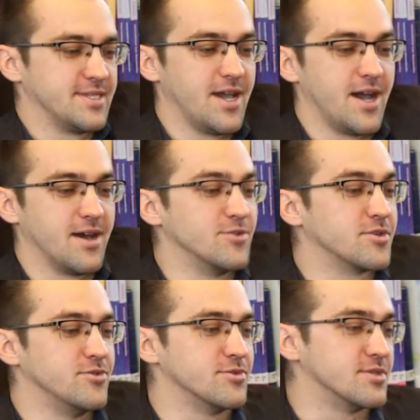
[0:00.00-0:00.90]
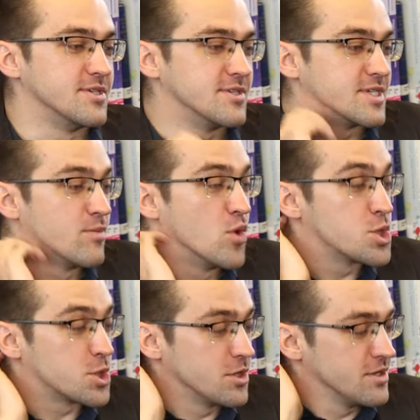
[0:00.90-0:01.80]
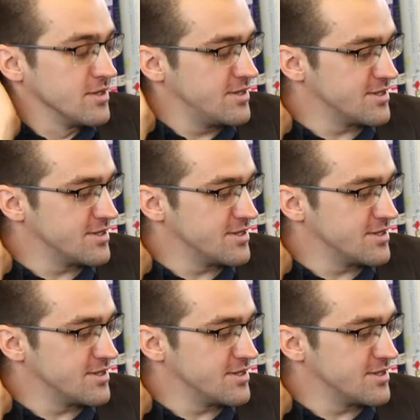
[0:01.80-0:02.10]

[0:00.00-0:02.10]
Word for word: yeah, you can use these these emotional